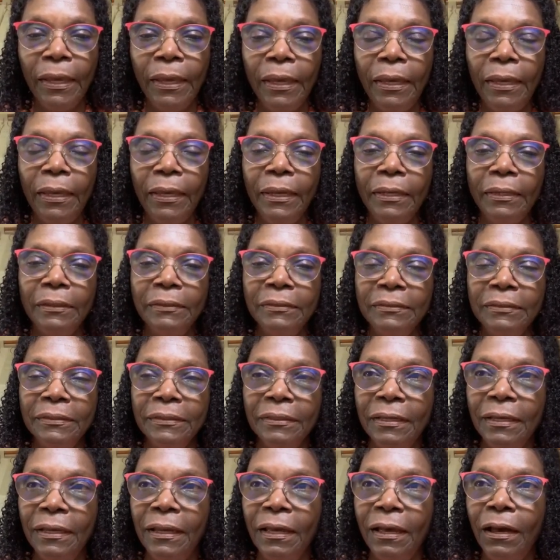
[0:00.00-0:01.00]

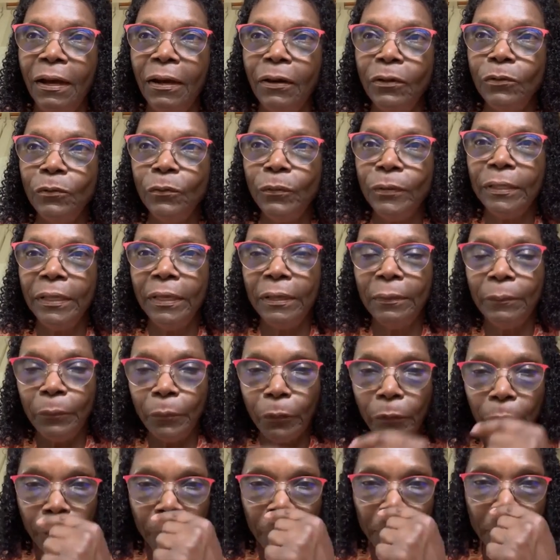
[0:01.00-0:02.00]
and how do we get
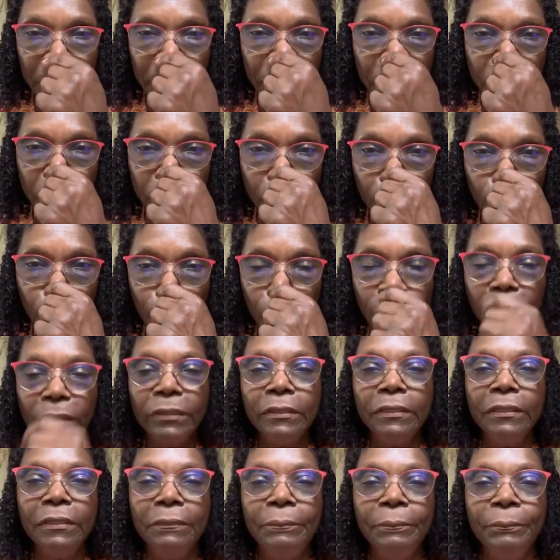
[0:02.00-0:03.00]
more people to
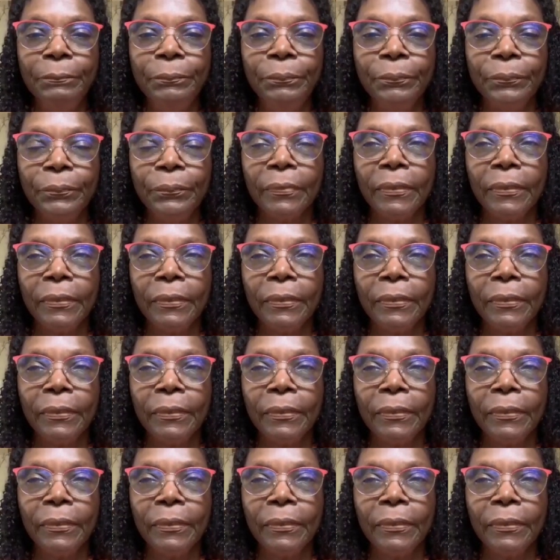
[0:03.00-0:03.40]
really